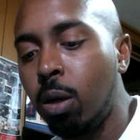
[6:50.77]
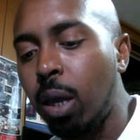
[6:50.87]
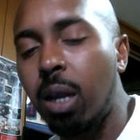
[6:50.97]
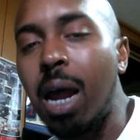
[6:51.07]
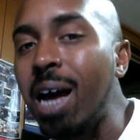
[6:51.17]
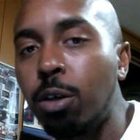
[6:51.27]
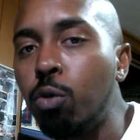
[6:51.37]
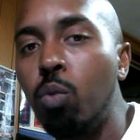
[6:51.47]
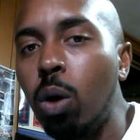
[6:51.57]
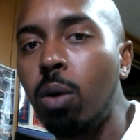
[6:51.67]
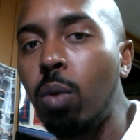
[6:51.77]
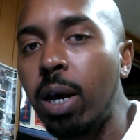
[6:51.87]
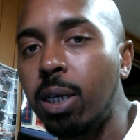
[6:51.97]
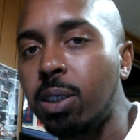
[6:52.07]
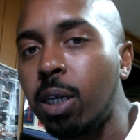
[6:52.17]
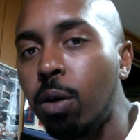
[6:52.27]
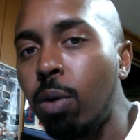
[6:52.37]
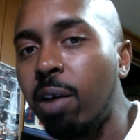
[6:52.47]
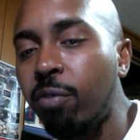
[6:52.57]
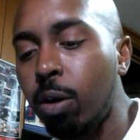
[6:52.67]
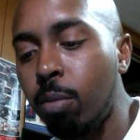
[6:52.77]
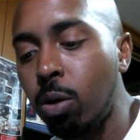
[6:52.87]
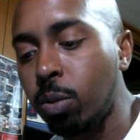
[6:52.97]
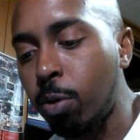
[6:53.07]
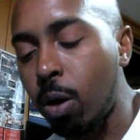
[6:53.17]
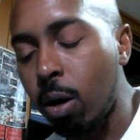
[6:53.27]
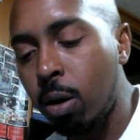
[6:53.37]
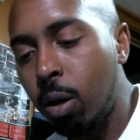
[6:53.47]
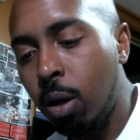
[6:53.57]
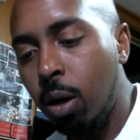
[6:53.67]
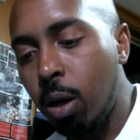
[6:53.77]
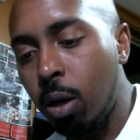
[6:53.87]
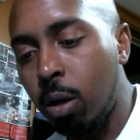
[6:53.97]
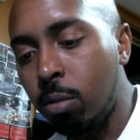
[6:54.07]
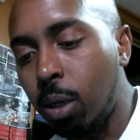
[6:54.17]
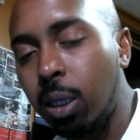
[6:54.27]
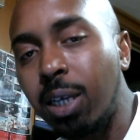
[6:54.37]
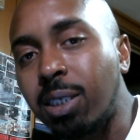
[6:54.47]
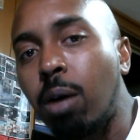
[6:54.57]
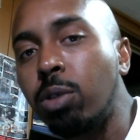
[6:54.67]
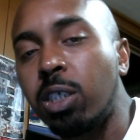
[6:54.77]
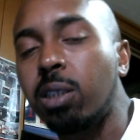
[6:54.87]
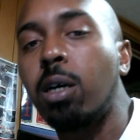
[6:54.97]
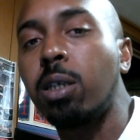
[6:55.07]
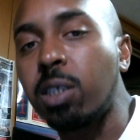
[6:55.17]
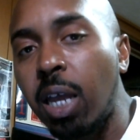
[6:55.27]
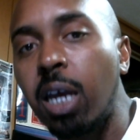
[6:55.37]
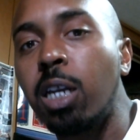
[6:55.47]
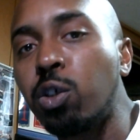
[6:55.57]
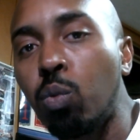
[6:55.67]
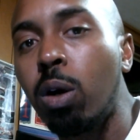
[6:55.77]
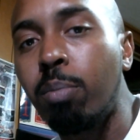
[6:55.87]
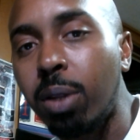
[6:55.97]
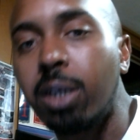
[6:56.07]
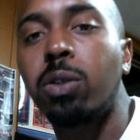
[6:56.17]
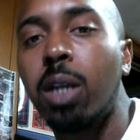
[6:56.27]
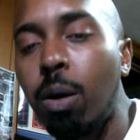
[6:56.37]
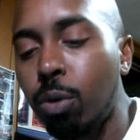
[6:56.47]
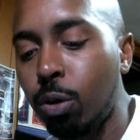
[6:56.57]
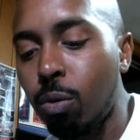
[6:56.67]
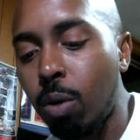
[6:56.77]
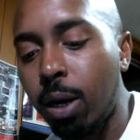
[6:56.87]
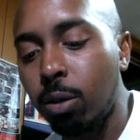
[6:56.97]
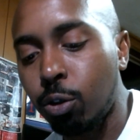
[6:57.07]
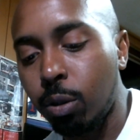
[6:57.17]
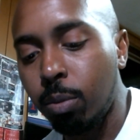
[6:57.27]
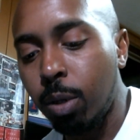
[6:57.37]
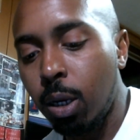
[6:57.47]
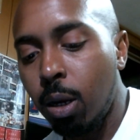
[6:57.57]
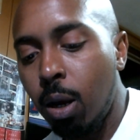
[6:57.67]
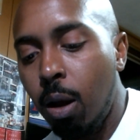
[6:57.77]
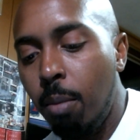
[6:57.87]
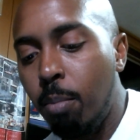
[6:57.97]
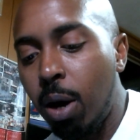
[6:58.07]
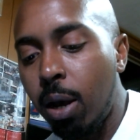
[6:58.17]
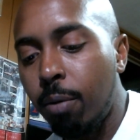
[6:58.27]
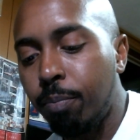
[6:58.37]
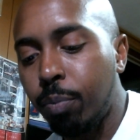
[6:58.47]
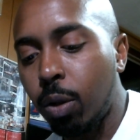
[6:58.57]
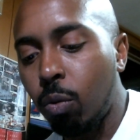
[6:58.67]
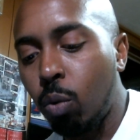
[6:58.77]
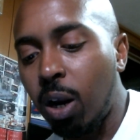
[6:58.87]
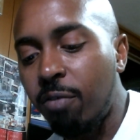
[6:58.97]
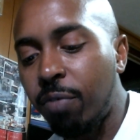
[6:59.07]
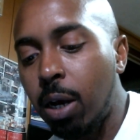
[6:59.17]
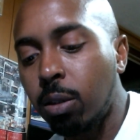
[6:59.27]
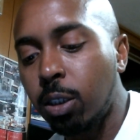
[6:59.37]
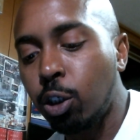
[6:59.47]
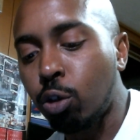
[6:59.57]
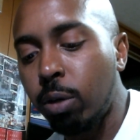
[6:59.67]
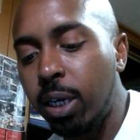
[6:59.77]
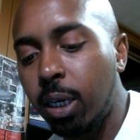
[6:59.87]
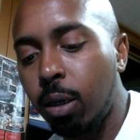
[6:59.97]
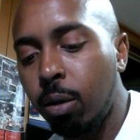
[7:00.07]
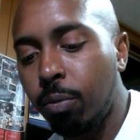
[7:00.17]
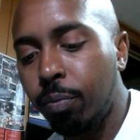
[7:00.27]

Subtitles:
and I do one ways anyway for the most part. Unless I was just gonna stay in this one place, then I would do round trip. But what I found intriguing